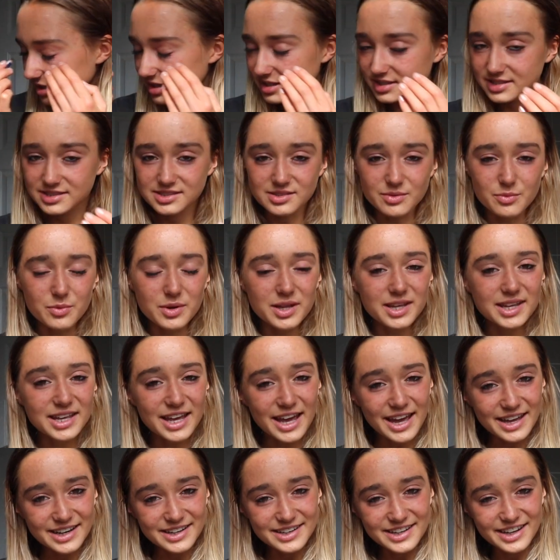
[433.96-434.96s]
this
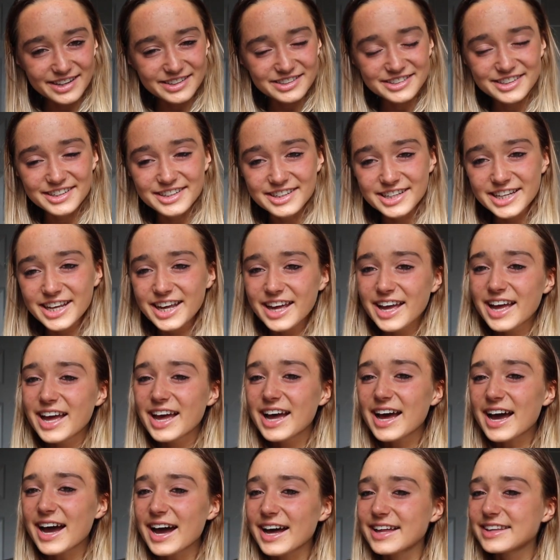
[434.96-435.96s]
weekend actually
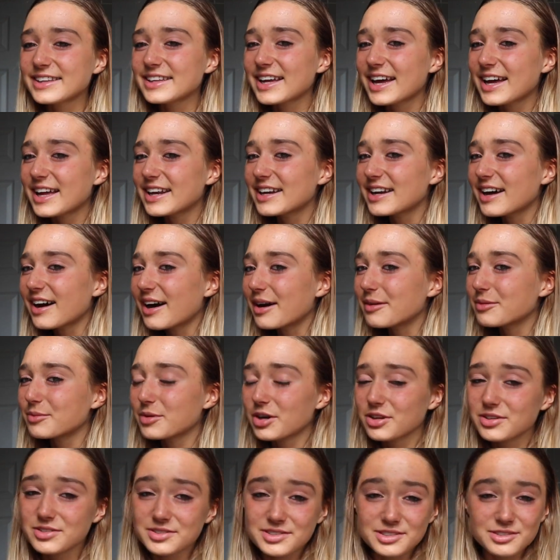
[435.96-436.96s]
and then I'm
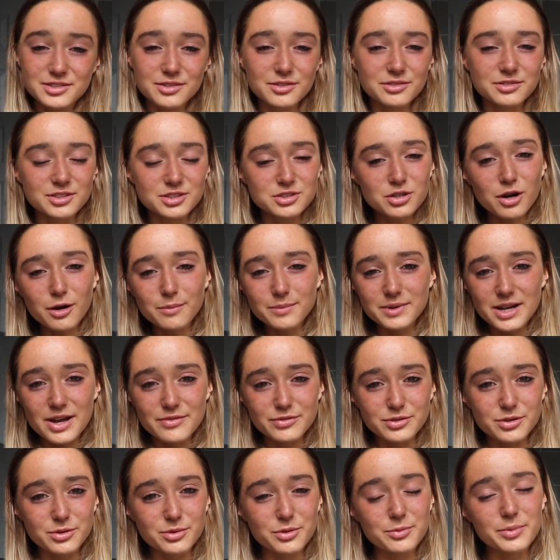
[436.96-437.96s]
going to do the top
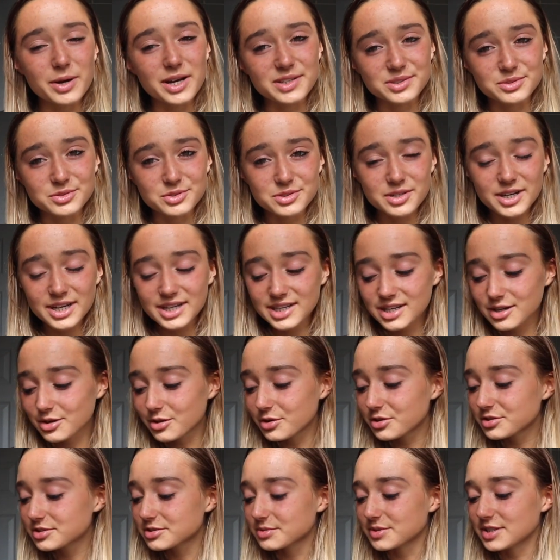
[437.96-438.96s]
level personal training
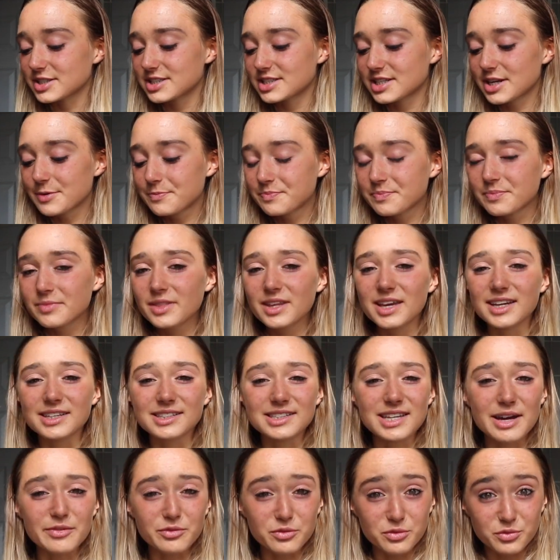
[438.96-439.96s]
course which
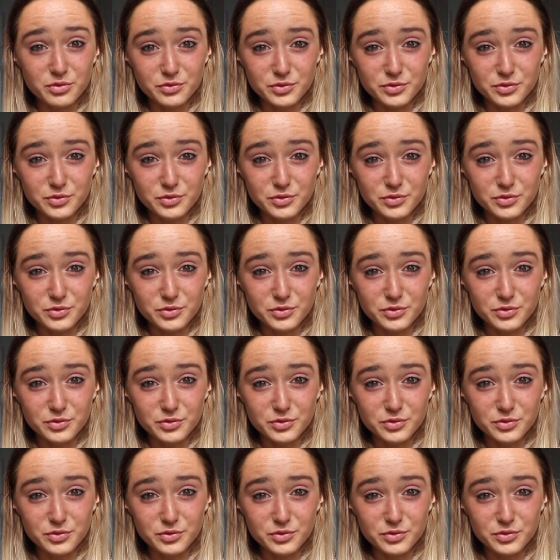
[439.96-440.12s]
is level